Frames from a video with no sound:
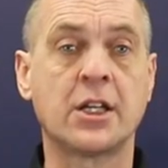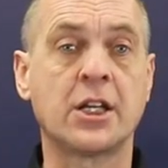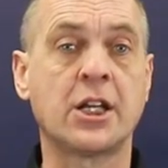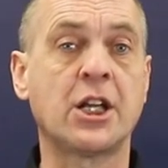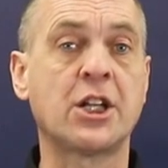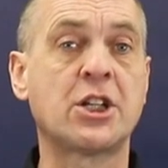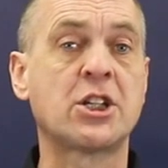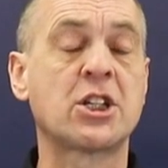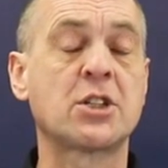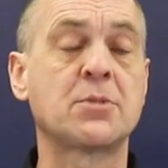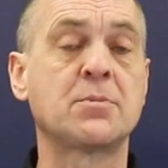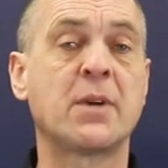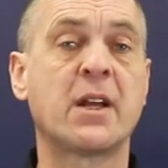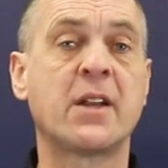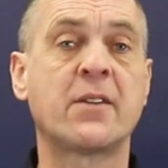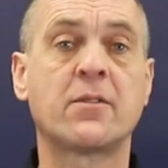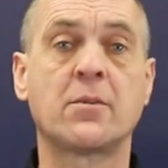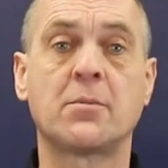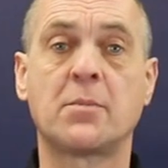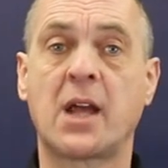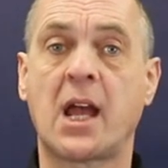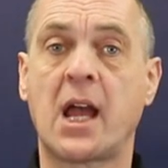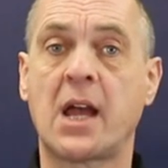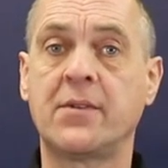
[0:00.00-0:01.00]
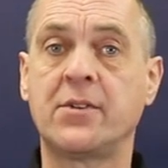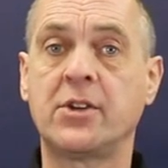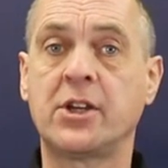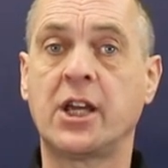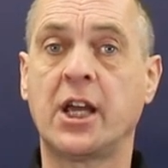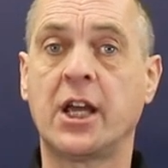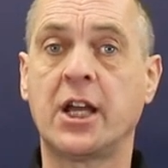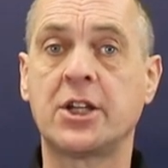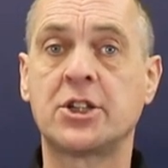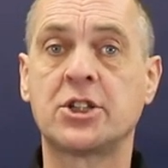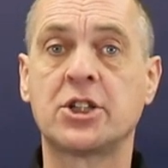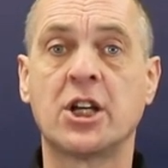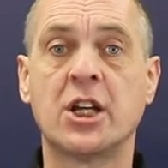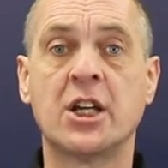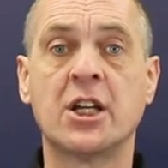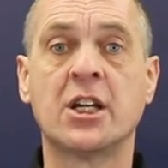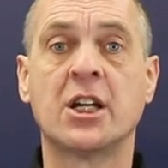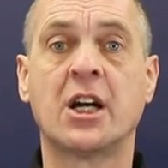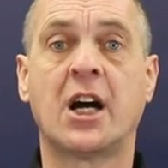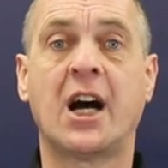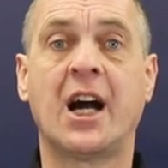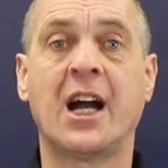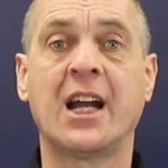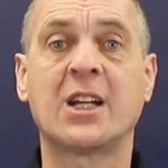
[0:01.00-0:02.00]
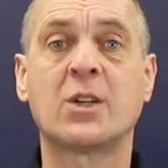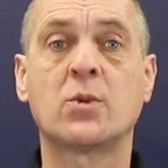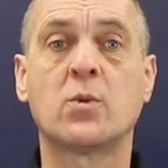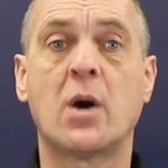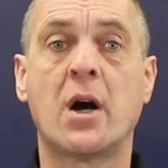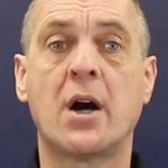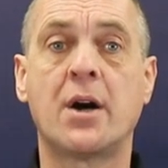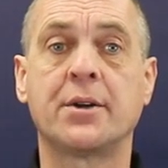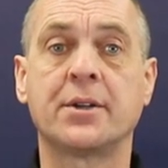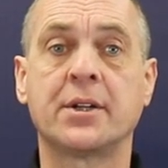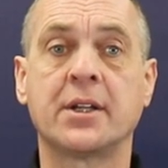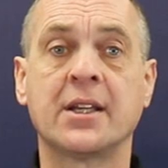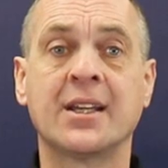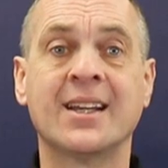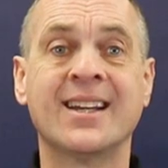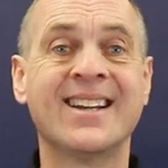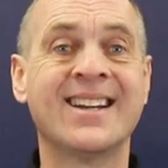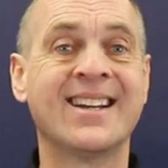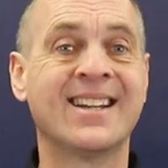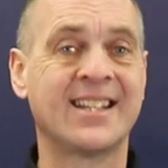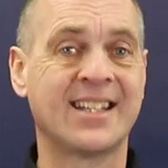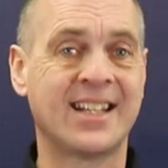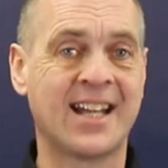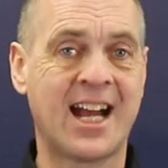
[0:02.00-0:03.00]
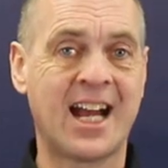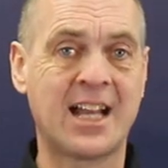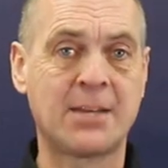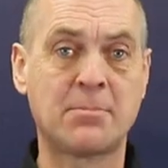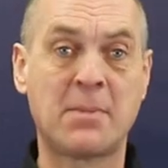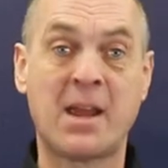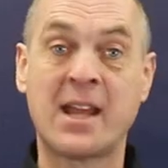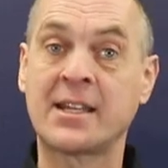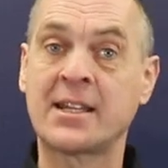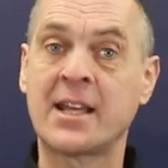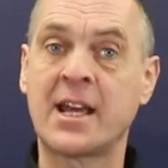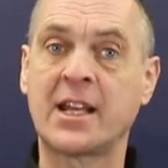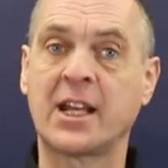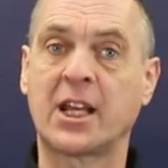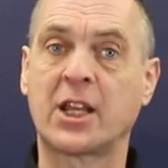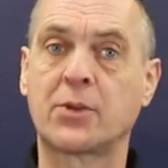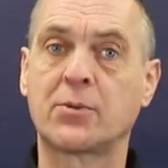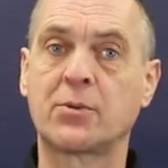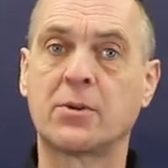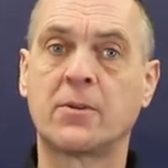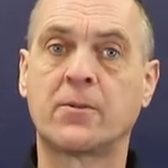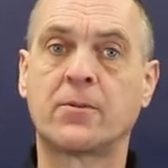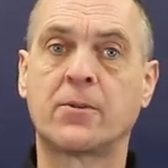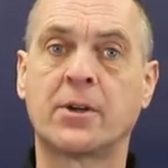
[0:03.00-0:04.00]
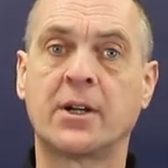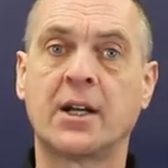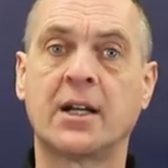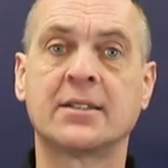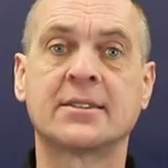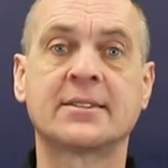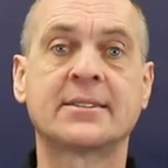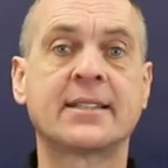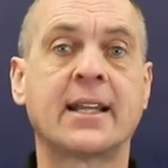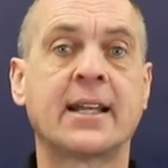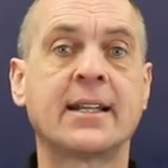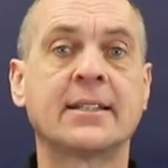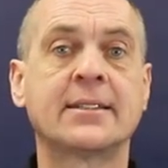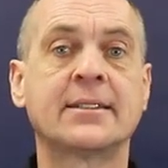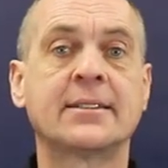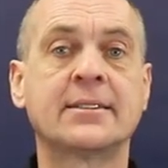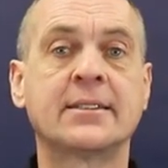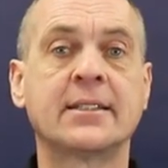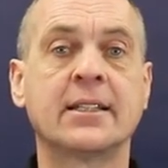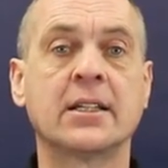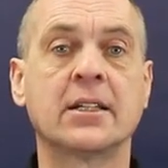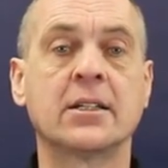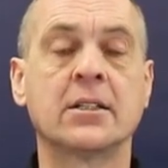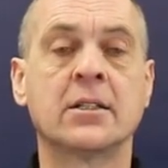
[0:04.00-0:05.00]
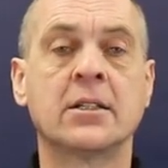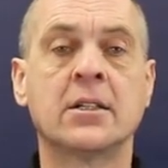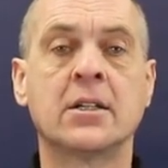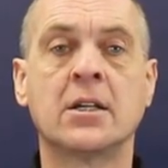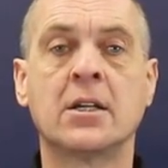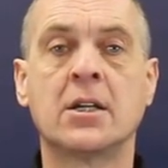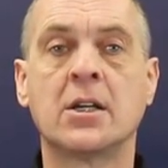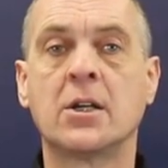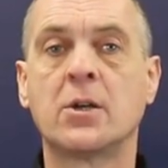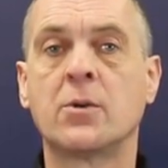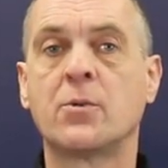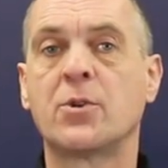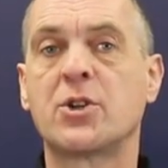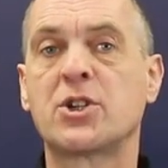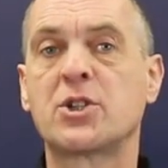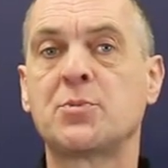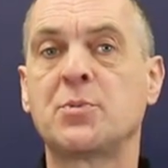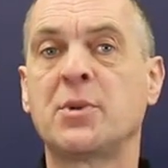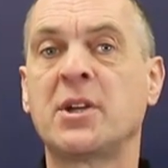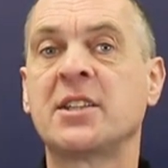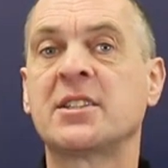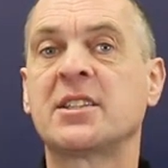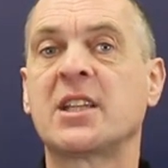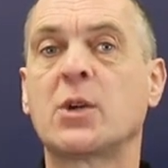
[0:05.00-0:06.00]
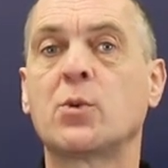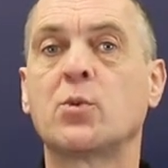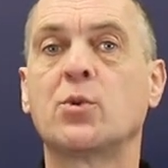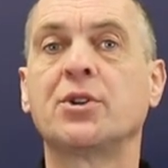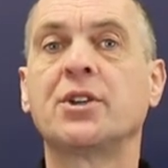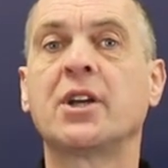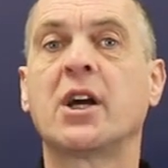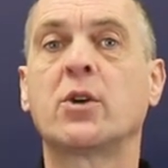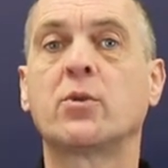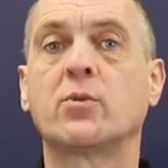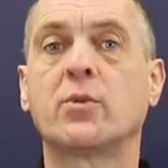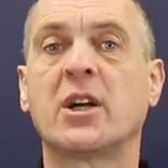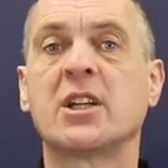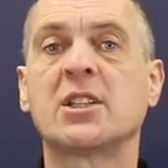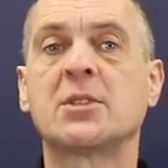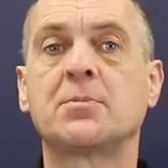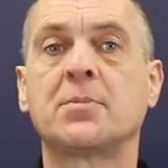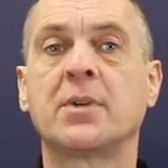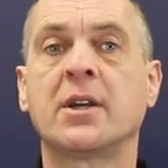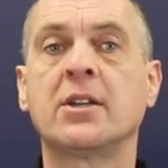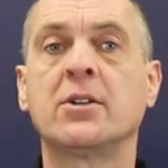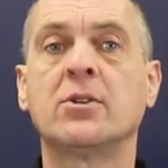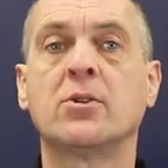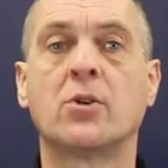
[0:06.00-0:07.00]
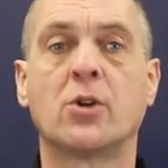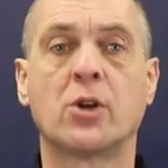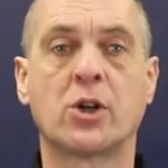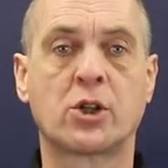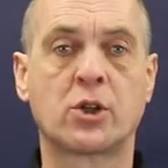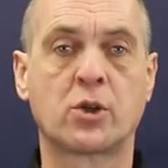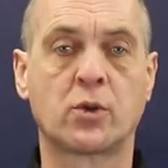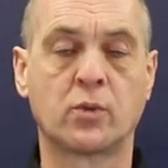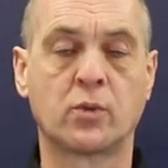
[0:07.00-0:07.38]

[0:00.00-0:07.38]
Each is made from heavy gauge, high quality, non-magnetic 304L stainless steel, which means they will not rust pit or